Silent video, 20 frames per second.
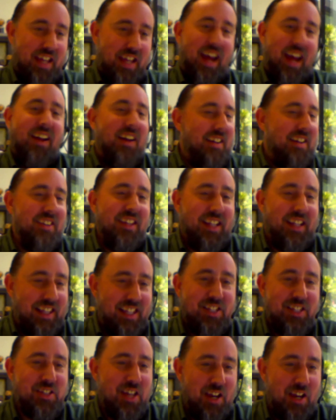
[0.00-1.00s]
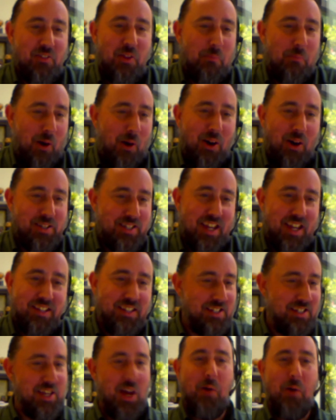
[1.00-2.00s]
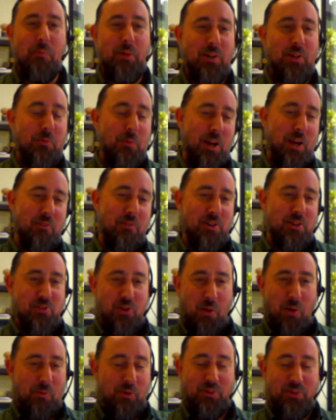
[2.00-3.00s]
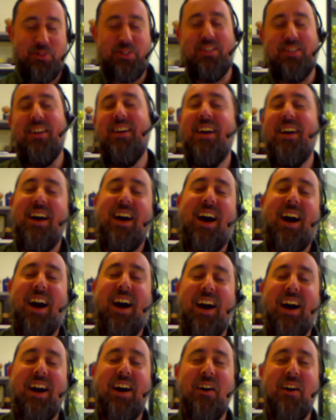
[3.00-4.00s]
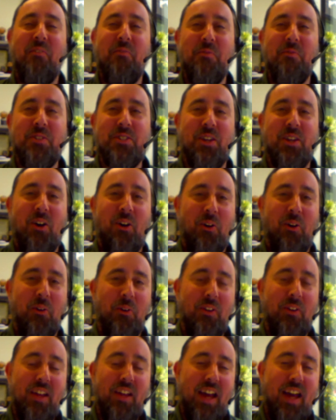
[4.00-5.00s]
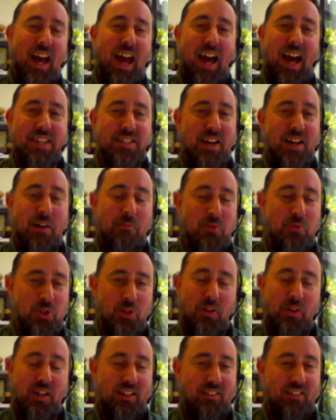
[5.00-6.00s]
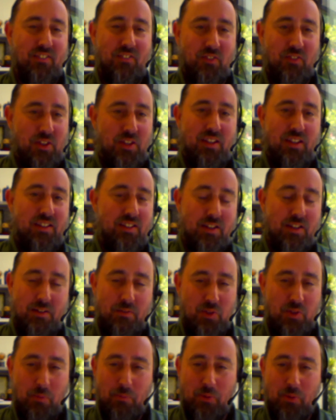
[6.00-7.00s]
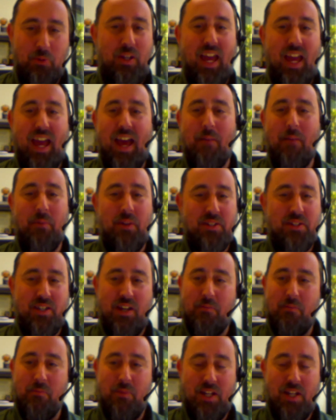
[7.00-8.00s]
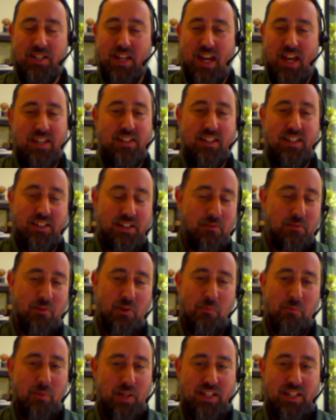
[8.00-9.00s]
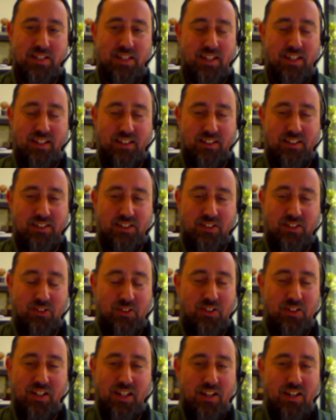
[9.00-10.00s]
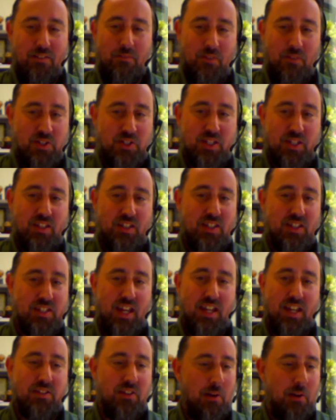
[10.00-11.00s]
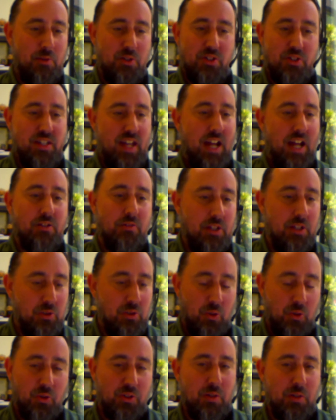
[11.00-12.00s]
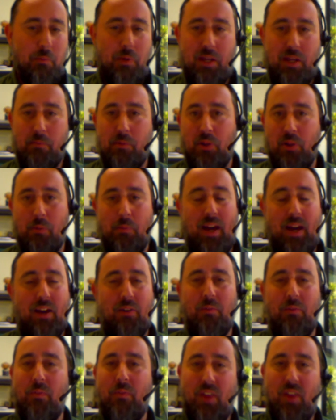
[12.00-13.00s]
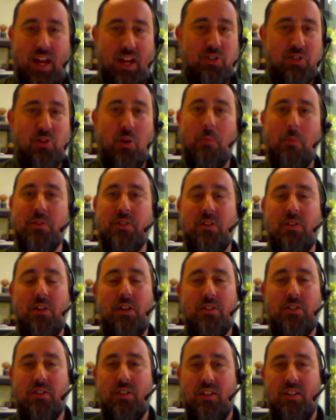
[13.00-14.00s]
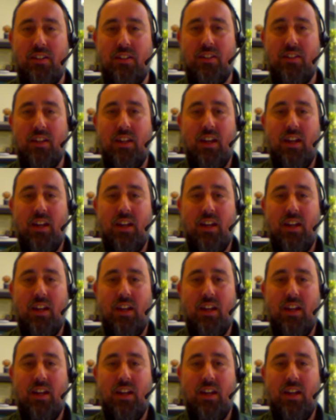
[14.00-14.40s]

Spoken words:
yeah, the cliche of the bartender. Tell me your weary troubles. So as I'm doing the boot camp, and as I'm attending different meetings or visiting the center, I would just naturally talk to people about their job search and